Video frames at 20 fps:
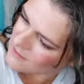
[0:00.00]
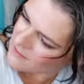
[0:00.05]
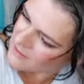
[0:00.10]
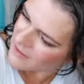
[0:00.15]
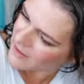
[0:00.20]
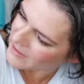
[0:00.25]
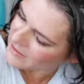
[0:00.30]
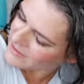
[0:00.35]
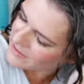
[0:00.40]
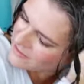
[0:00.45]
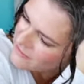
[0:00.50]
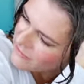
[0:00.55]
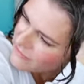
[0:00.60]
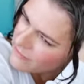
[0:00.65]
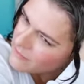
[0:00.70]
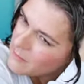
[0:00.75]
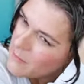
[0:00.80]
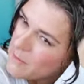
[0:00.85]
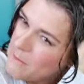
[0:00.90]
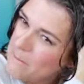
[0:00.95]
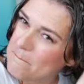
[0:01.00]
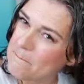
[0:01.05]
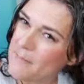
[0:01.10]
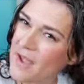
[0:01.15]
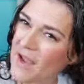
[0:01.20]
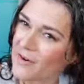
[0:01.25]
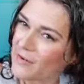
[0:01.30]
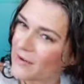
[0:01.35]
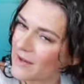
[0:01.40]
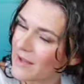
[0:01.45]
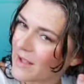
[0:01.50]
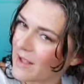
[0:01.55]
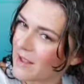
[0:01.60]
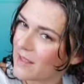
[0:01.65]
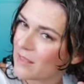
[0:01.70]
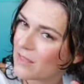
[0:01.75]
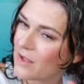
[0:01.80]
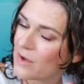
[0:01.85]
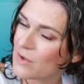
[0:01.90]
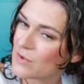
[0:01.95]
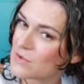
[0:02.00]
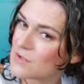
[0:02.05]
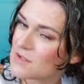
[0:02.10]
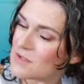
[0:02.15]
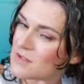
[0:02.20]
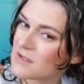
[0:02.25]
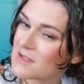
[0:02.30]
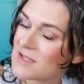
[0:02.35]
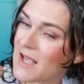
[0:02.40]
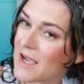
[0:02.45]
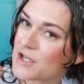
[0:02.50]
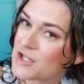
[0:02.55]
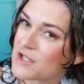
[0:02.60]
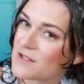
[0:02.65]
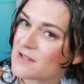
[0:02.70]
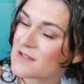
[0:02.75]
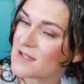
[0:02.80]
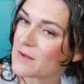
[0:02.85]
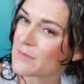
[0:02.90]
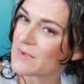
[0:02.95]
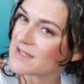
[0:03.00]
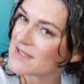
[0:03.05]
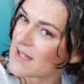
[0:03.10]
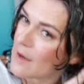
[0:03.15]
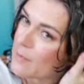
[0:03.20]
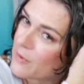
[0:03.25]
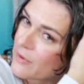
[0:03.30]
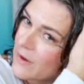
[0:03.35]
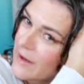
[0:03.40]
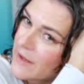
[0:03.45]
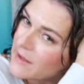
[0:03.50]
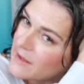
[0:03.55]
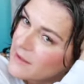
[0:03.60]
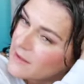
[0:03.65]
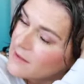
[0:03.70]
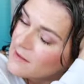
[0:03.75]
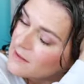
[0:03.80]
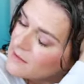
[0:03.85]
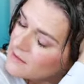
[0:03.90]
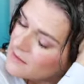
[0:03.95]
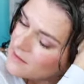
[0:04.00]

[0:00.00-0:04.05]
kind of marrying those sections that we separated,